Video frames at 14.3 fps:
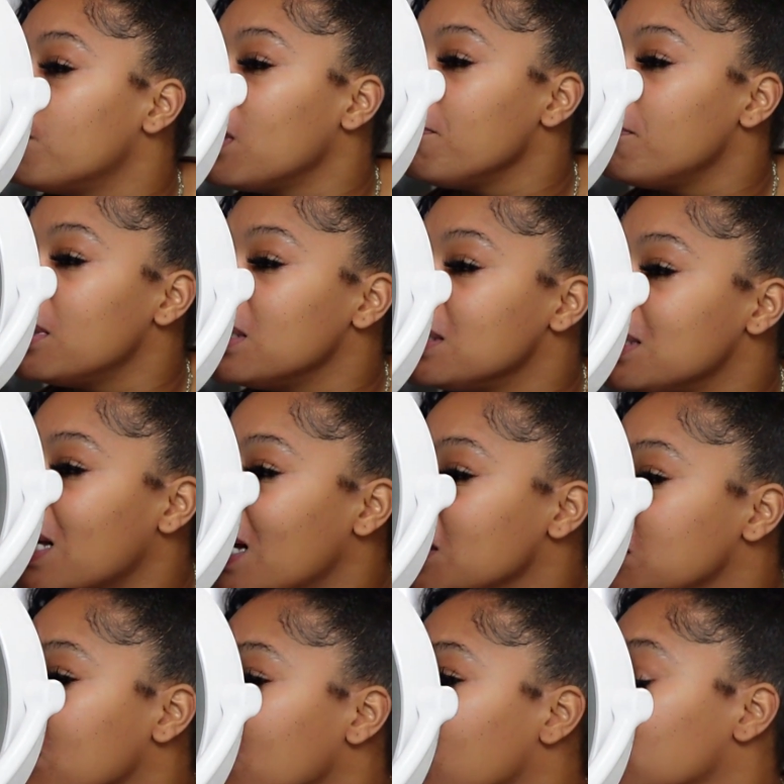My mustache
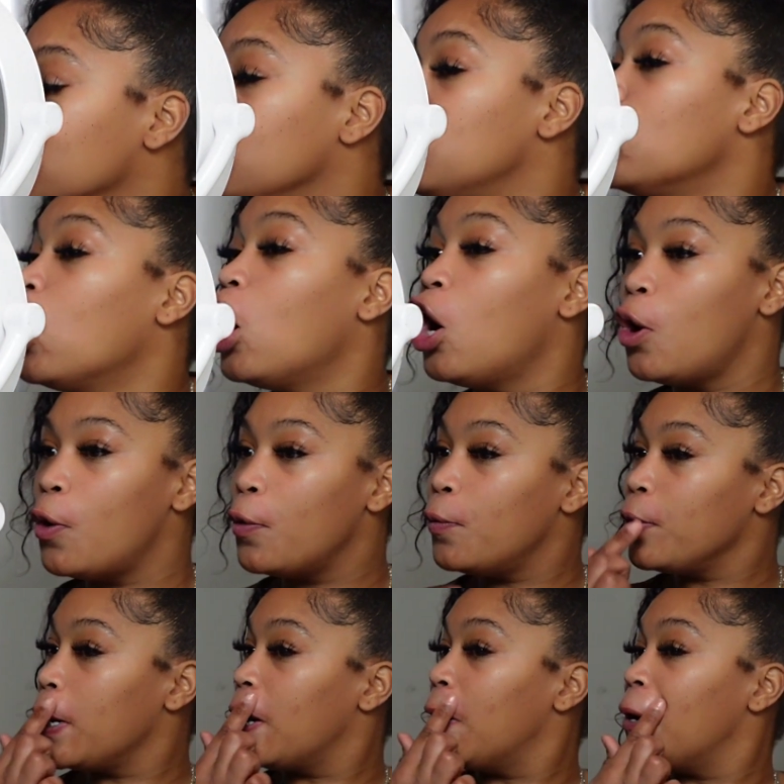is
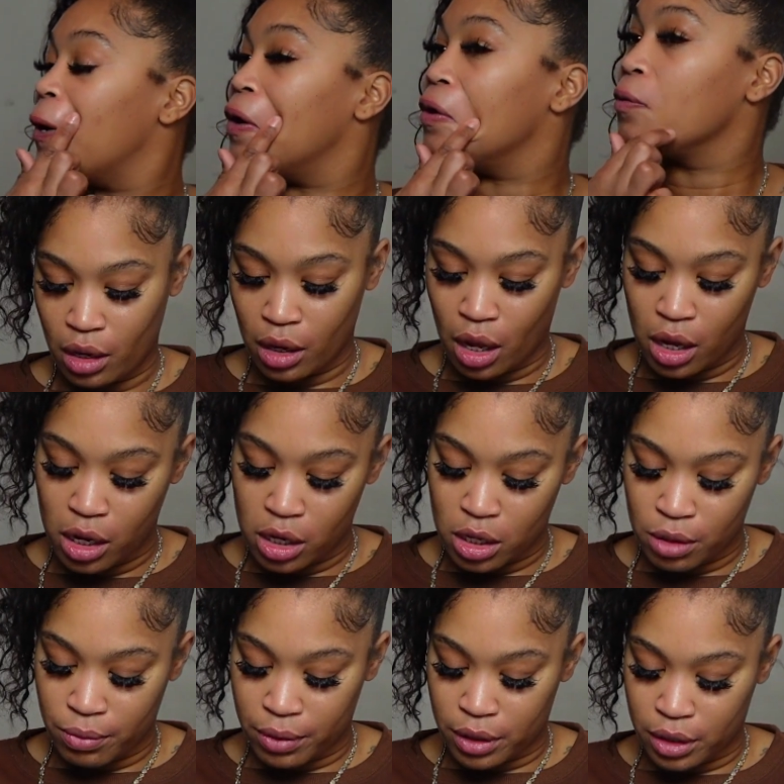gone, y'all. You
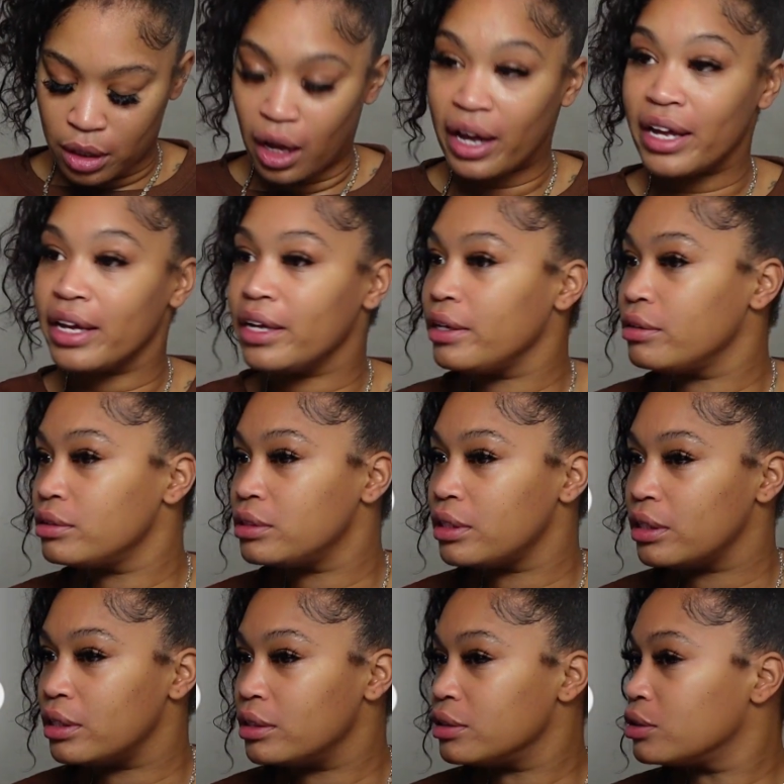know what? I can get used to
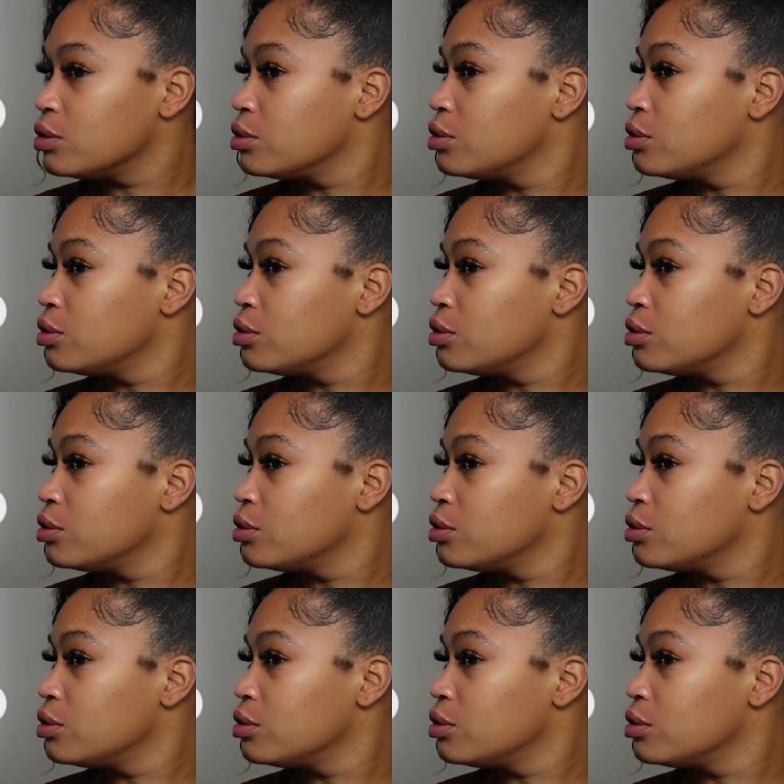this.